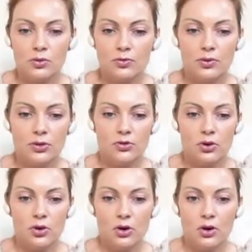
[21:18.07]
also
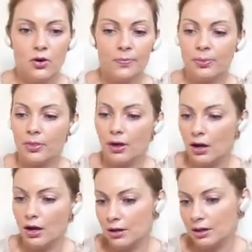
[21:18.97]
video
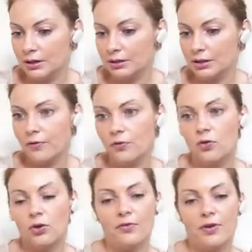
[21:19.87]
uh,
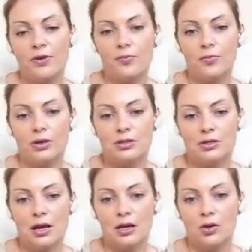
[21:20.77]
currently
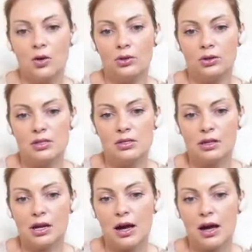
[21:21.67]
45%
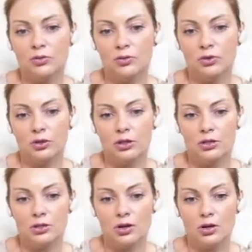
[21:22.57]
on discount
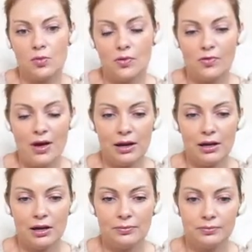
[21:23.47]
for this RoboVac.